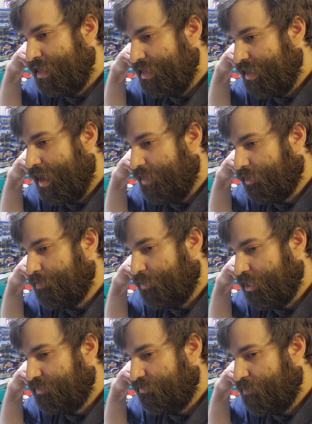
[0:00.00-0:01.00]
yeah, the
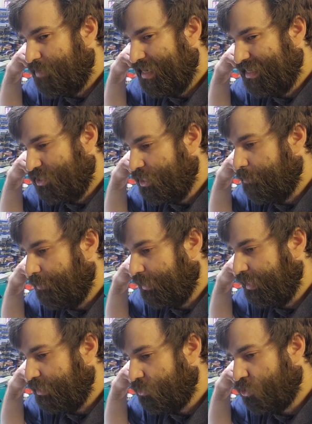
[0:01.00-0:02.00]
compression from it
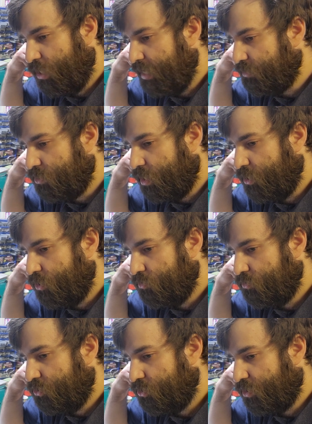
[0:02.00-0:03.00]
typically just is not
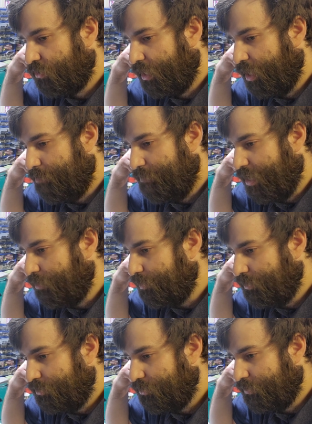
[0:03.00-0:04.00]
used. So like pedal
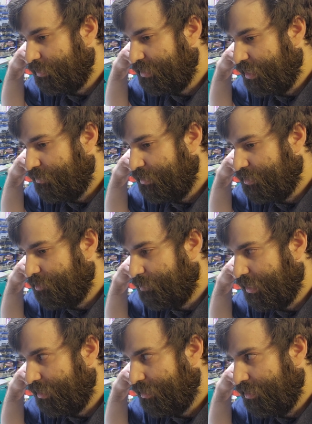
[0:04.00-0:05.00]
builders know what the sound is,
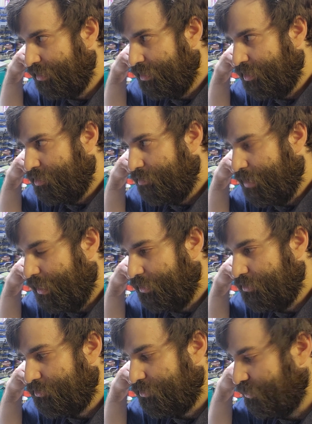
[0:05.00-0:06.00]
but pedal
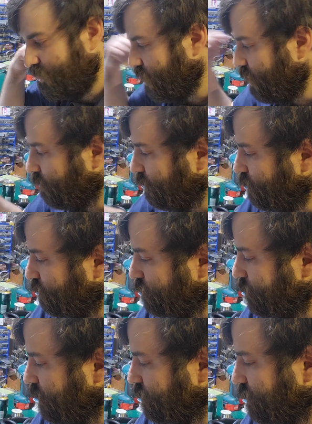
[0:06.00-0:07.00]
users generally don't
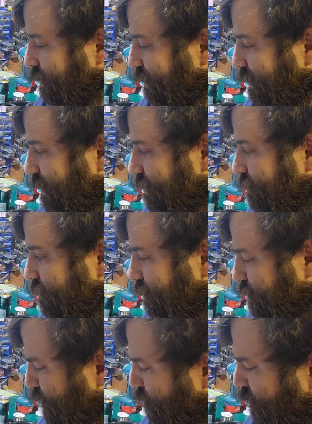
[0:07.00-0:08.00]
experience it, and I
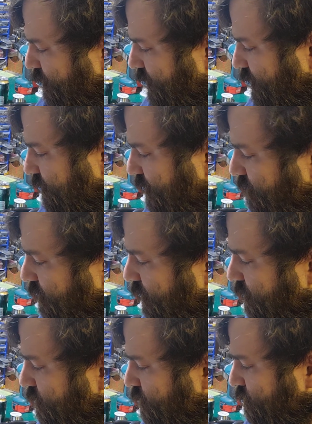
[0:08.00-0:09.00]
just kind of wanted to get it out there.
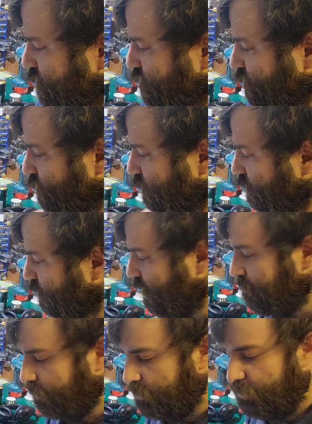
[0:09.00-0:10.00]
So okay,
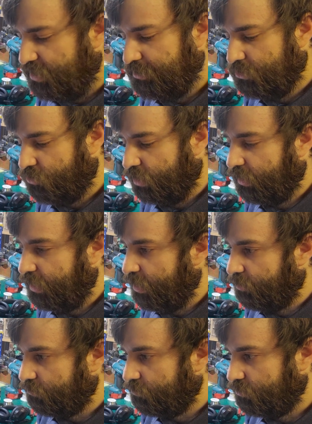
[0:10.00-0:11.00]
I'm compressing the dry line now.